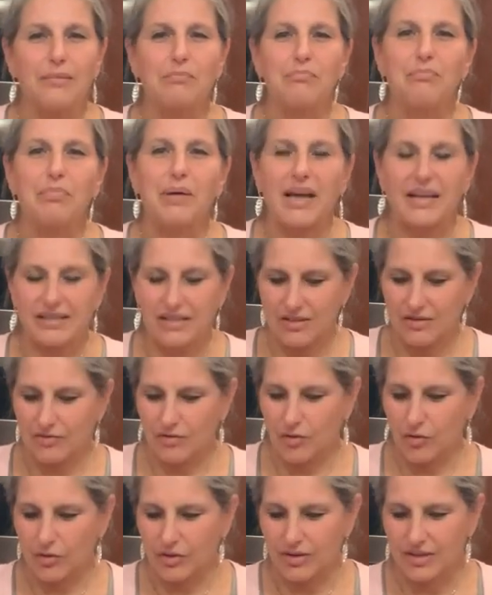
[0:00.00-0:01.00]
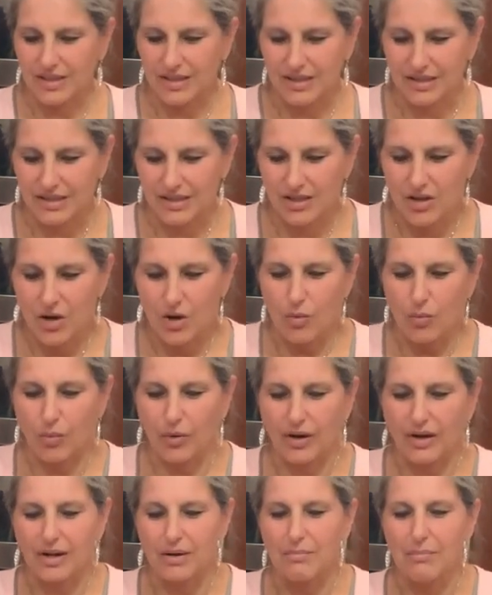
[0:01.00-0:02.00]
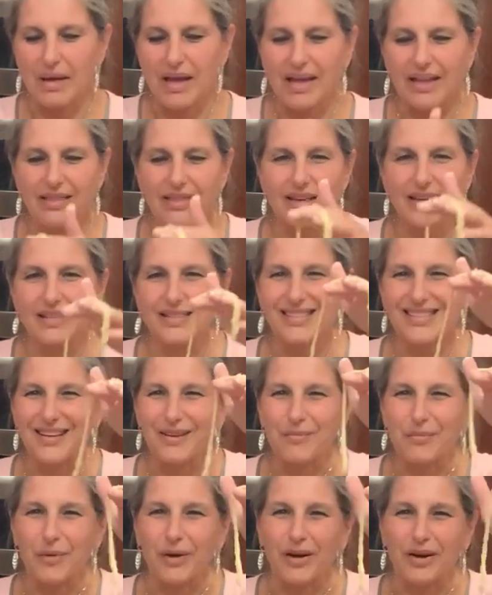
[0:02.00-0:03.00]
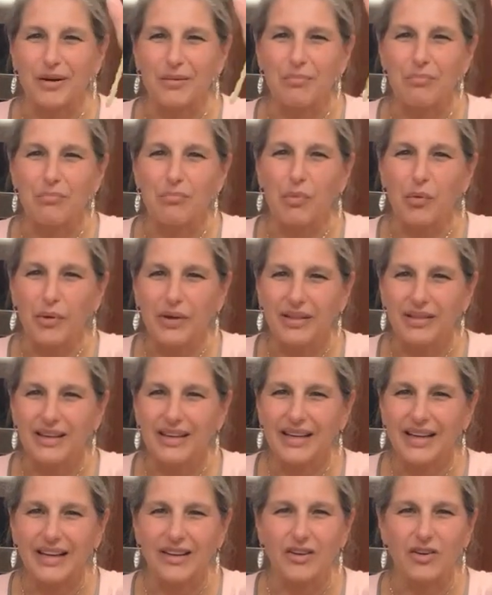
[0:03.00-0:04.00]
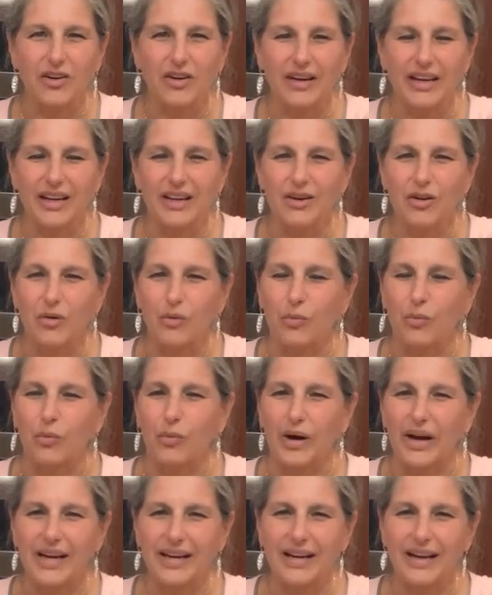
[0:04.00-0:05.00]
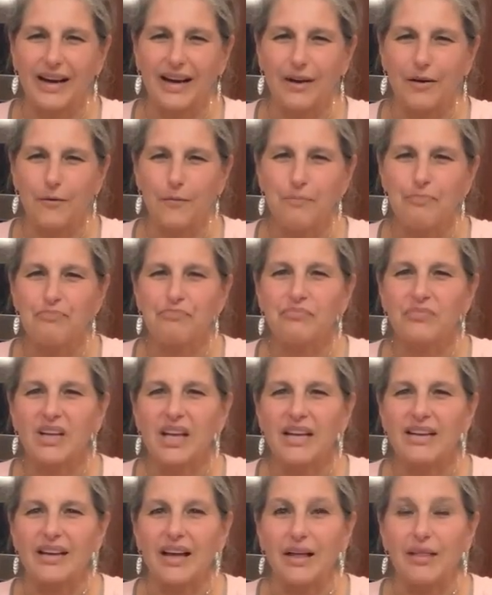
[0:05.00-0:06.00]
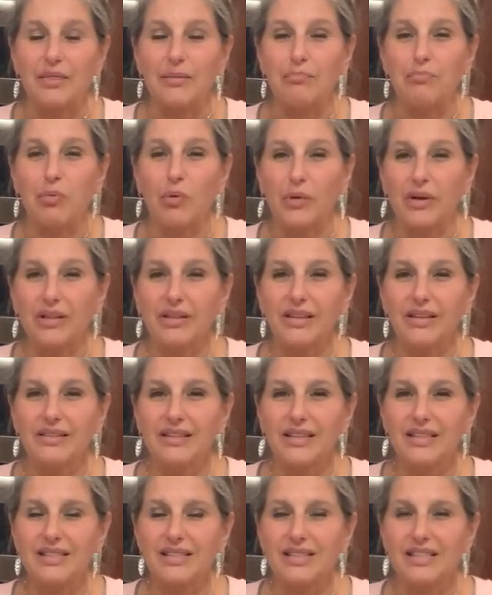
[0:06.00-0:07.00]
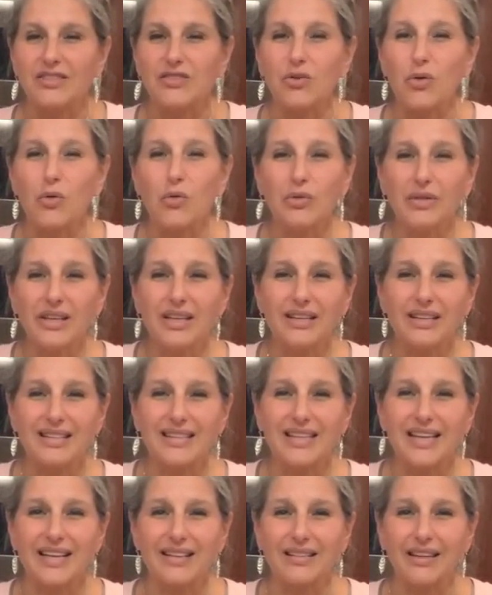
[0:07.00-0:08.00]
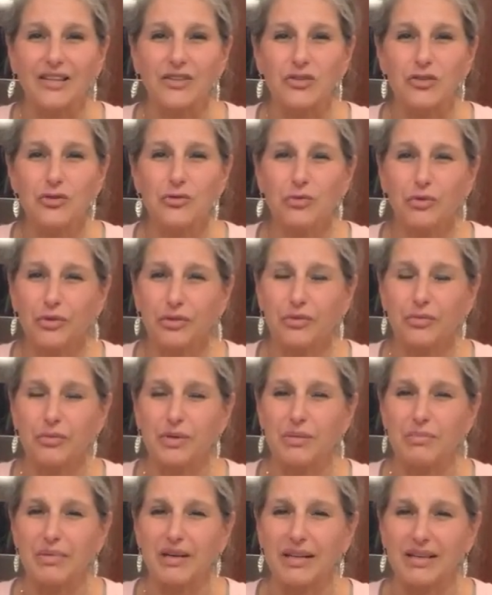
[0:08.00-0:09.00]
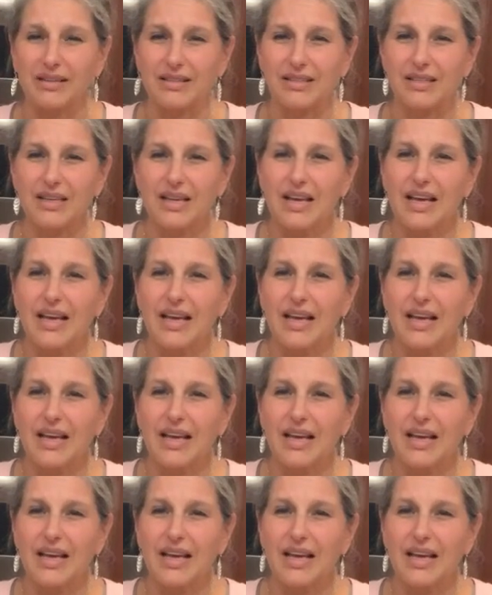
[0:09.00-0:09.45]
Best, of course, is we're gonna make this and we're gonna boil it and cook it right now. Now, boiling this, it's only gonna take like 2 or 3 minutes.